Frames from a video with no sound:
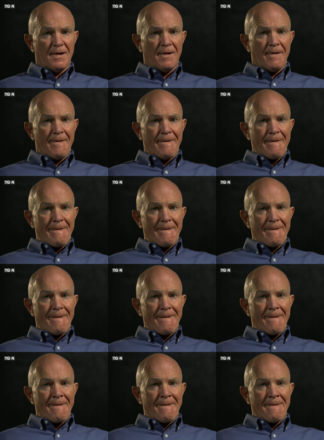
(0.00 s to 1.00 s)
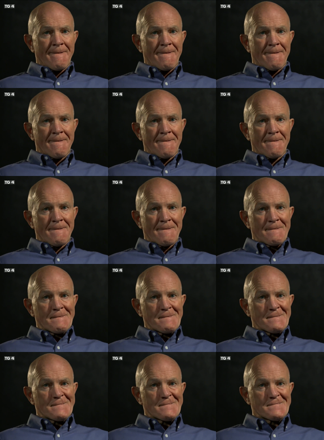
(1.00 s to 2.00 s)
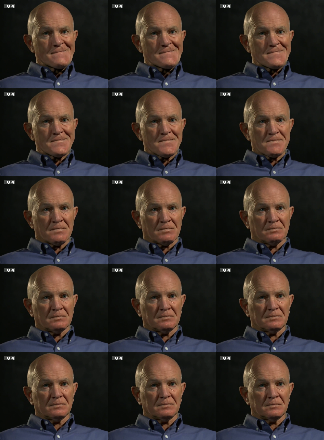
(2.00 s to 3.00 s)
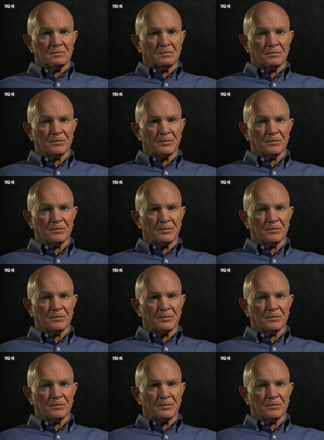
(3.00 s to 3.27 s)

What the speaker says: No one is speaking in this clip.